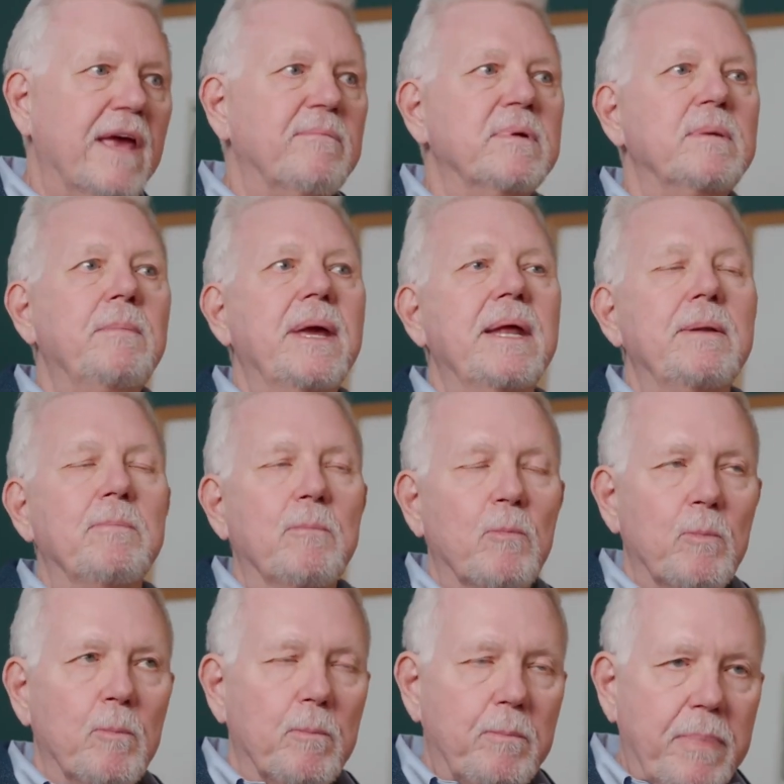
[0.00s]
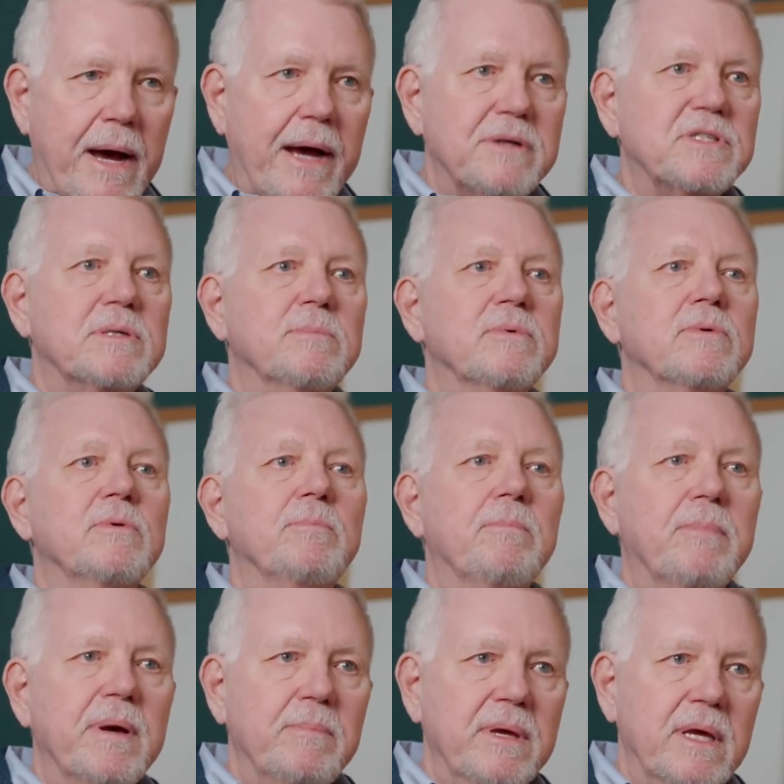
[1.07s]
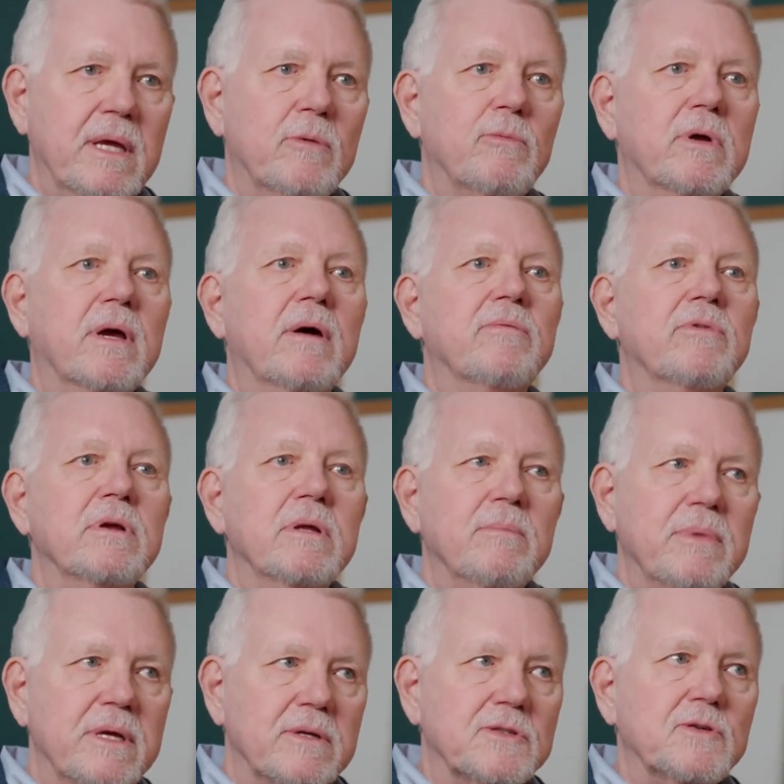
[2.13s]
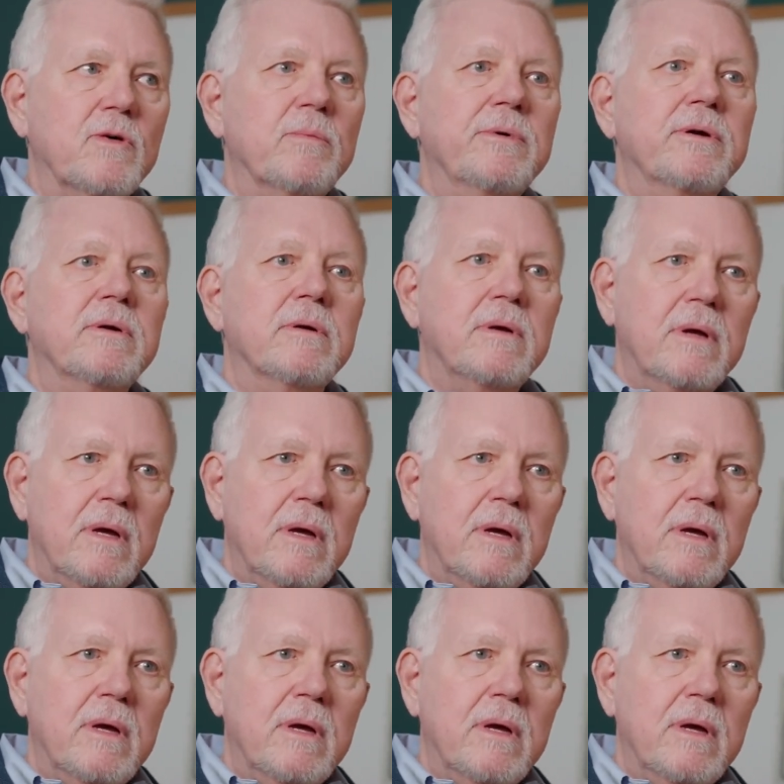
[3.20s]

have been made possible by being in recovery and being sober.